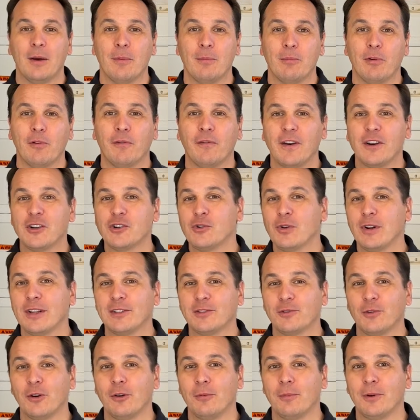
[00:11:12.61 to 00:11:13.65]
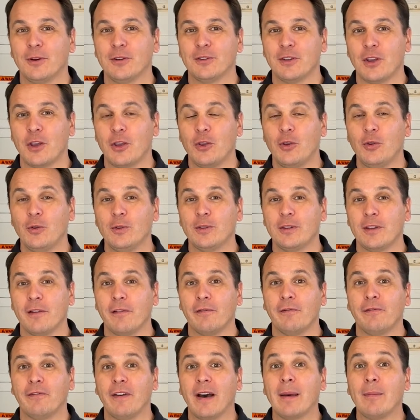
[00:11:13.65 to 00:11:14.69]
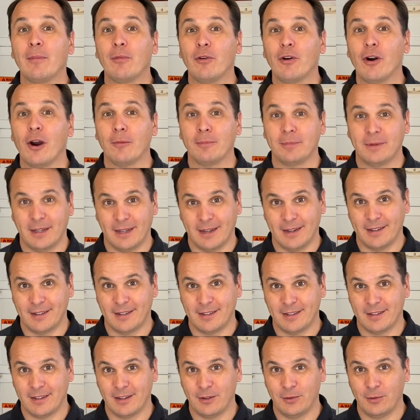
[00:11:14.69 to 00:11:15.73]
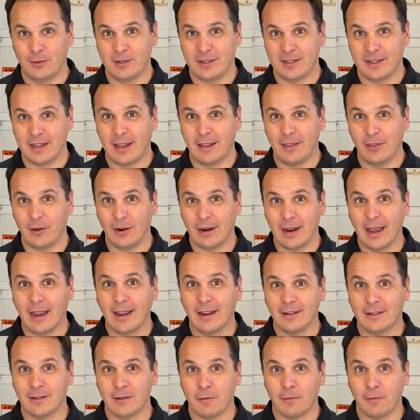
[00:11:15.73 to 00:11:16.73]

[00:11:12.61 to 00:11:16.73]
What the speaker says: Professional astronomers use fiber optics to send the light